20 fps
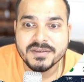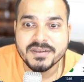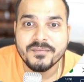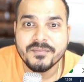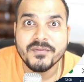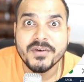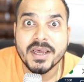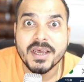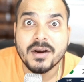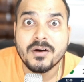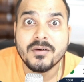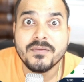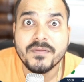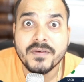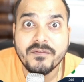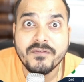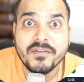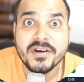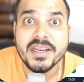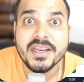somewhere around
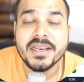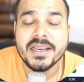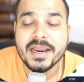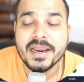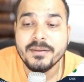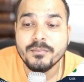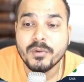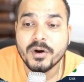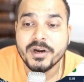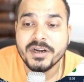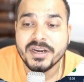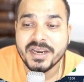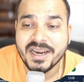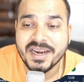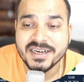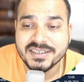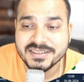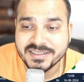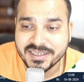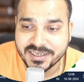
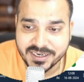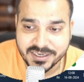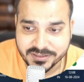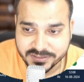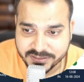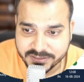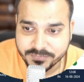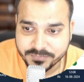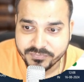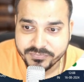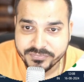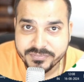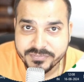59.8 seconds,